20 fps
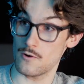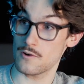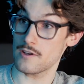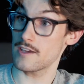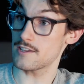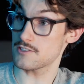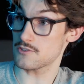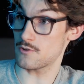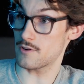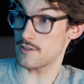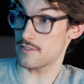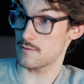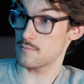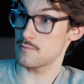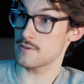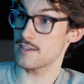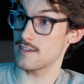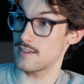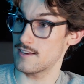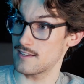okay, so at the
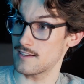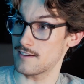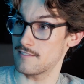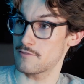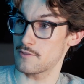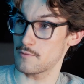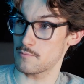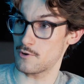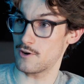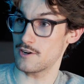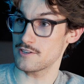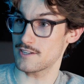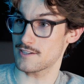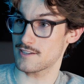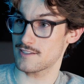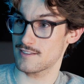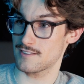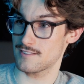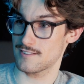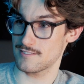beginning of the
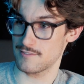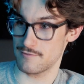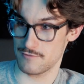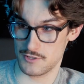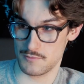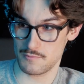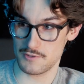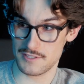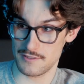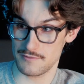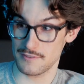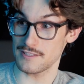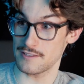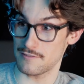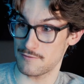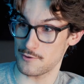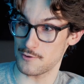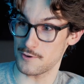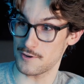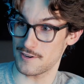project, specifically
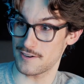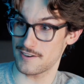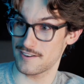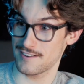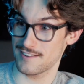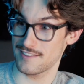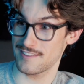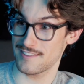for...